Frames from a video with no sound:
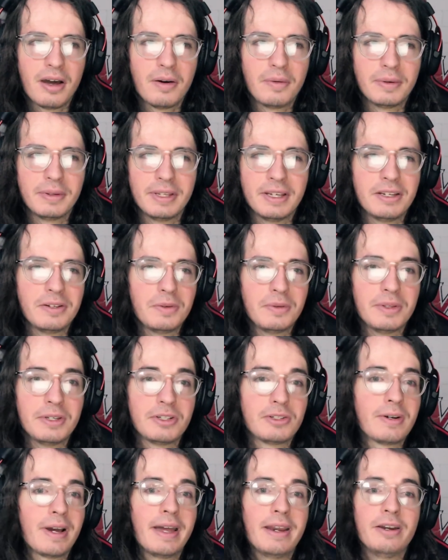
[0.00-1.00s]
When they do the
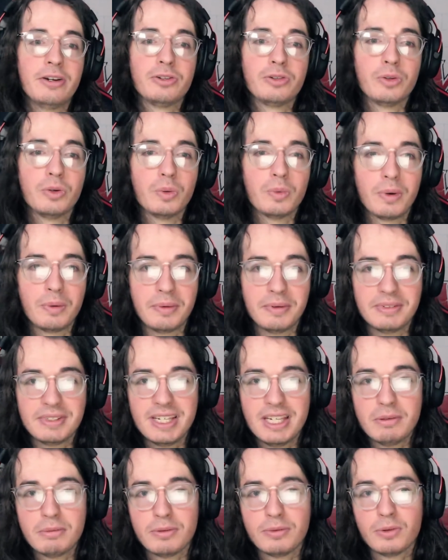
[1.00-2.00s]
tried and true, what we've
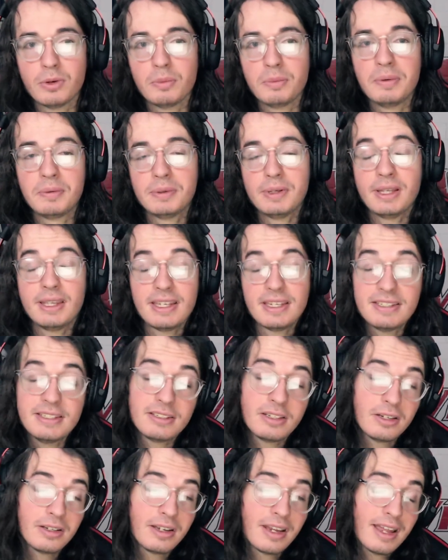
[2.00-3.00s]
seen before, people are like, this is
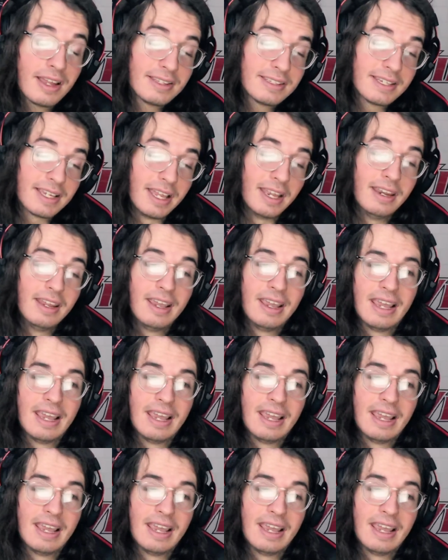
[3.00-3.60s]
good content.